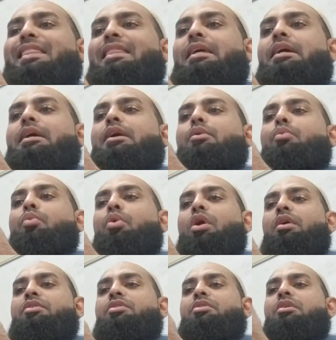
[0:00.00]
the
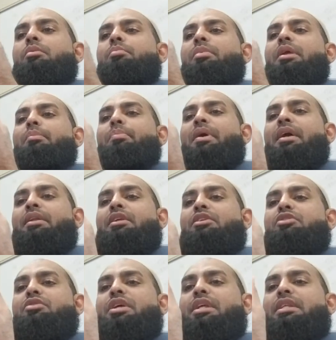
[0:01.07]
water may
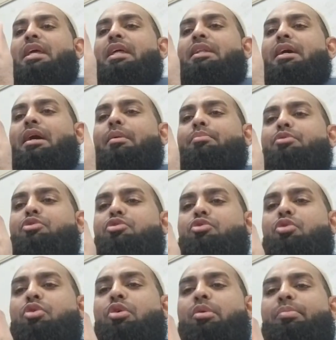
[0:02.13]
penetrate and
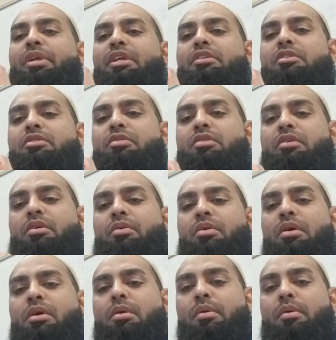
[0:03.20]
absorb into the